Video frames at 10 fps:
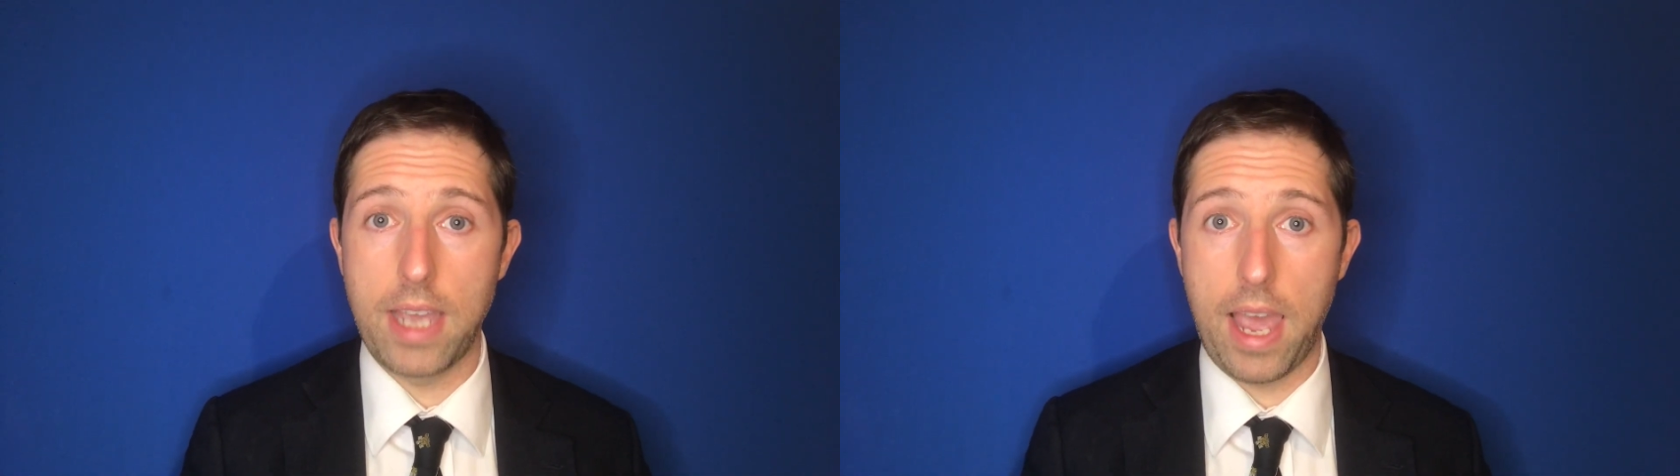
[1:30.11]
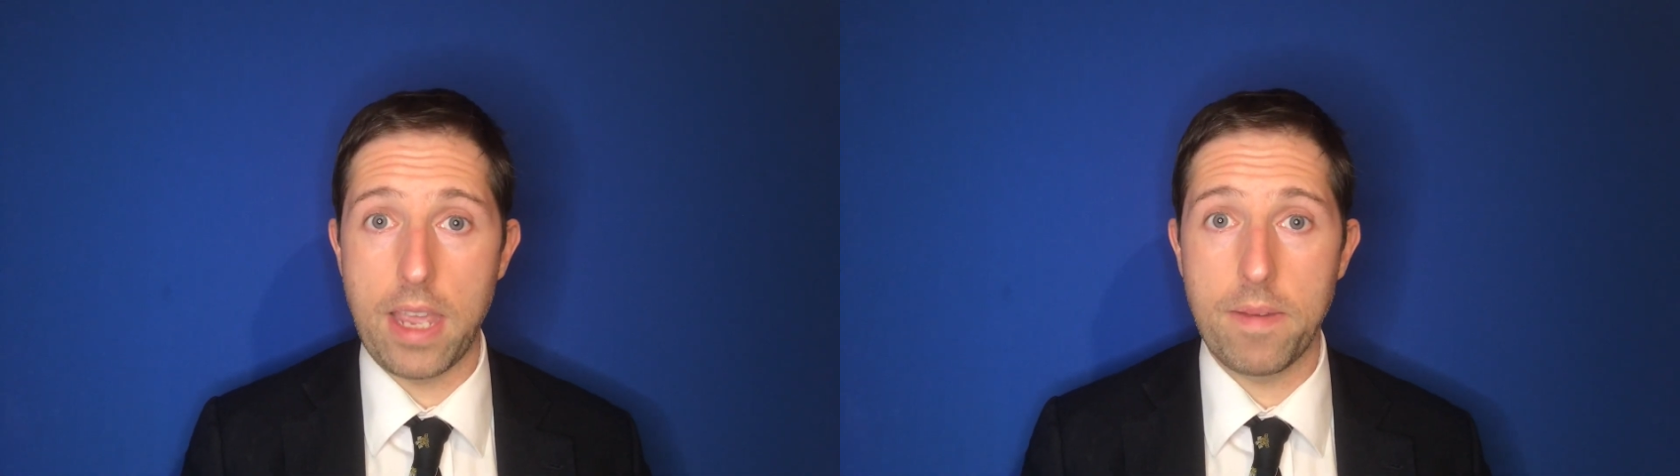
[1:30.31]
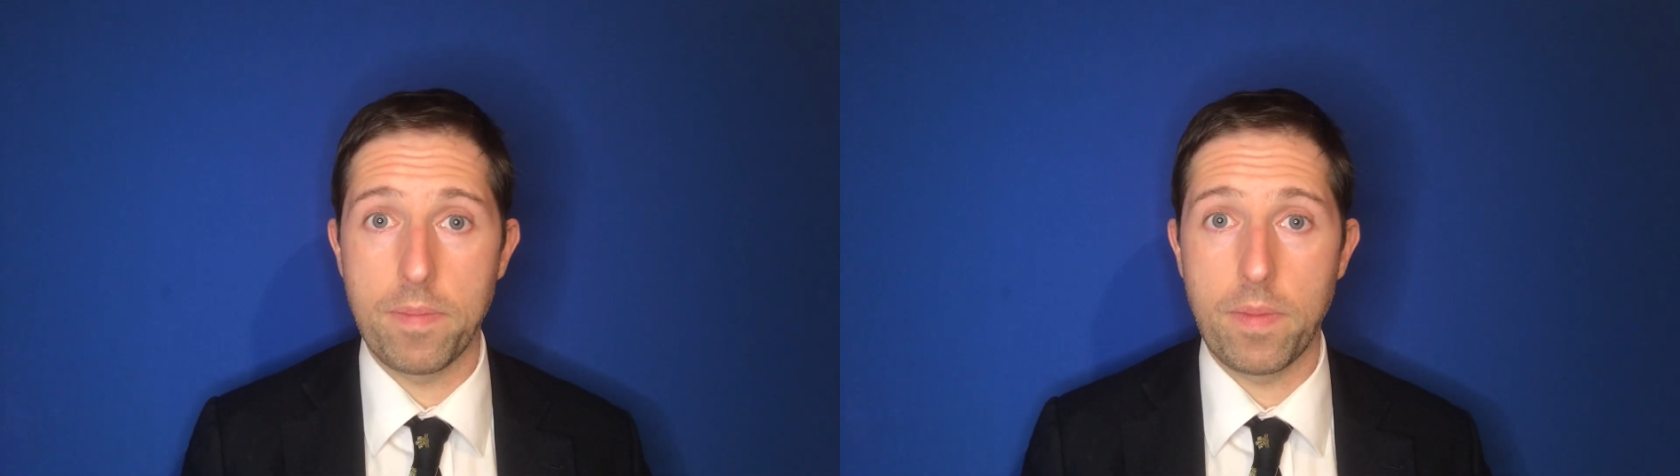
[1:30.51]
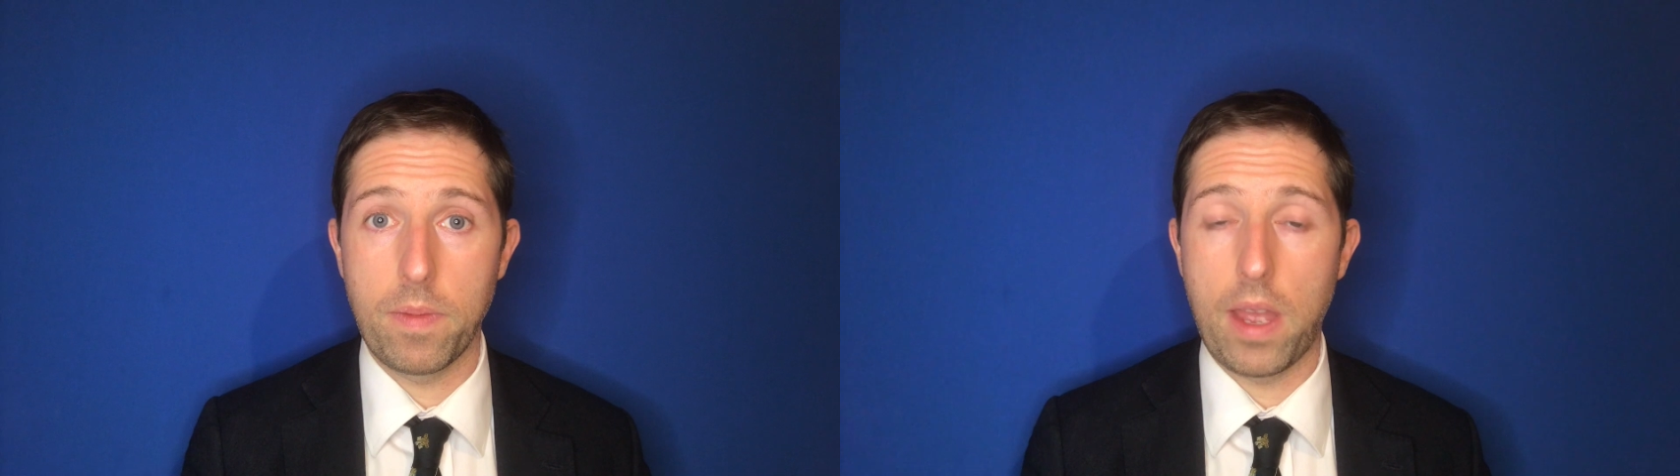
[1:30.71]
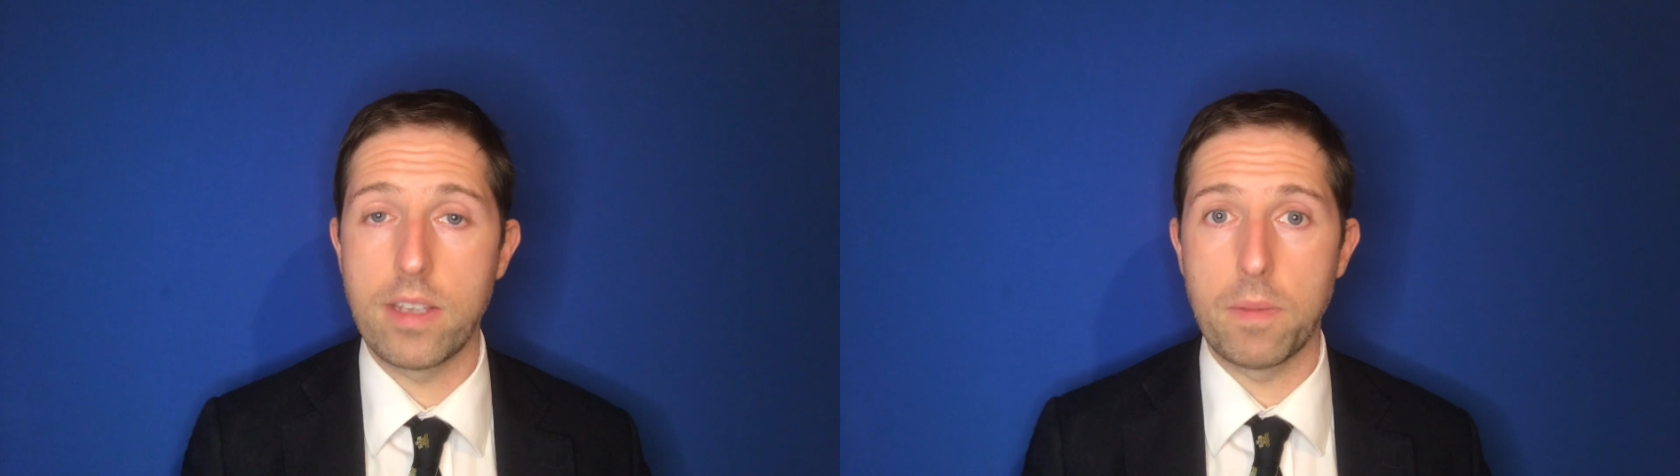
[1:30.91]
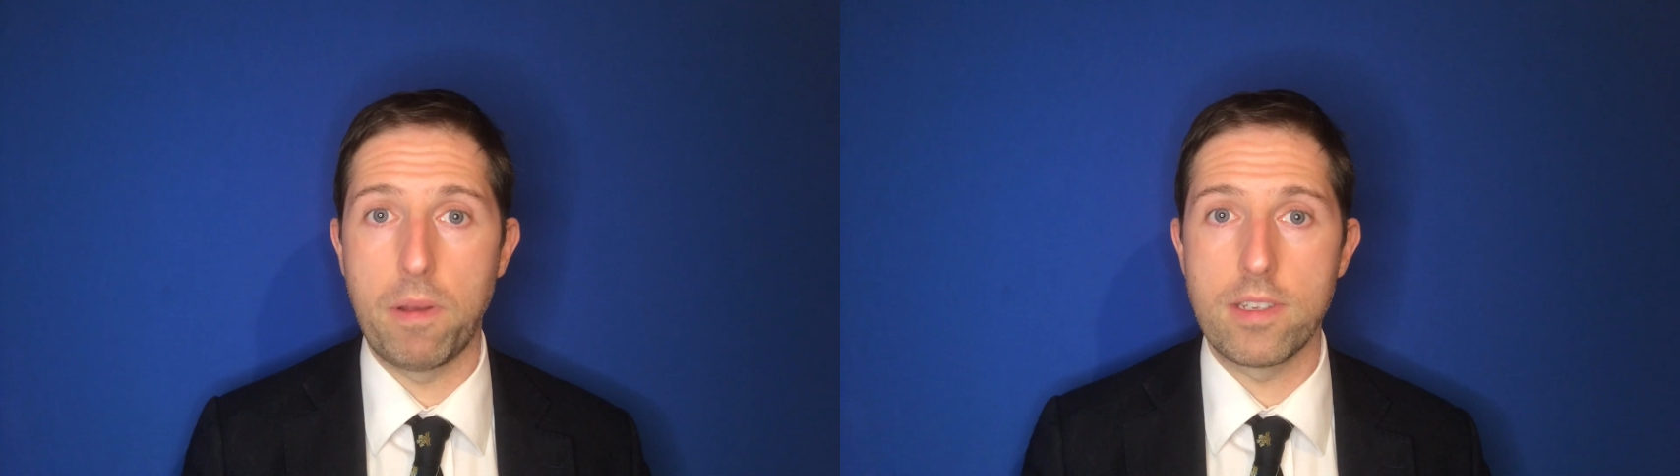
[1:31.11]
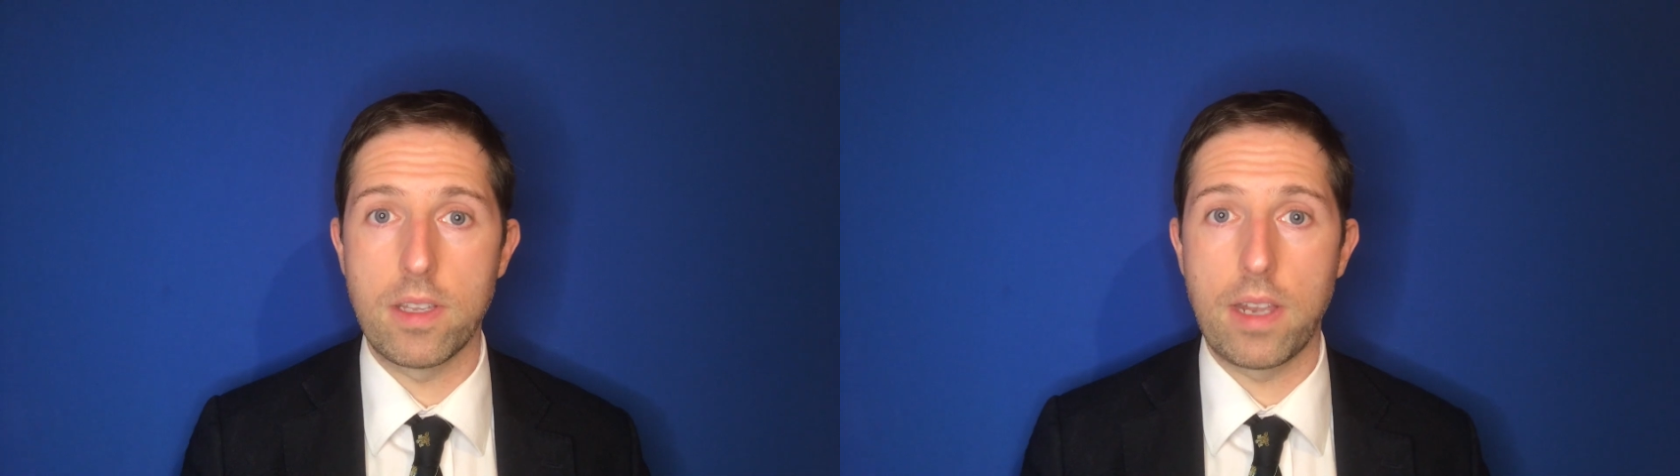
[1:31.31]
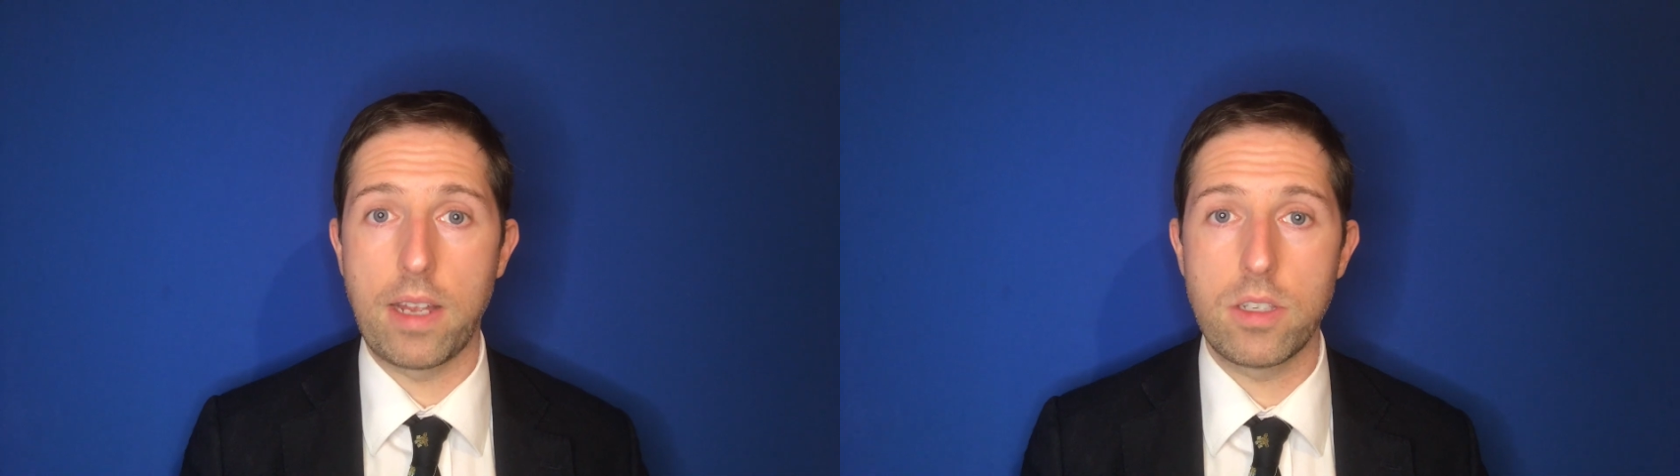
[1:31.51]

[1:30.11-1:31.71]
day as opposed to the night.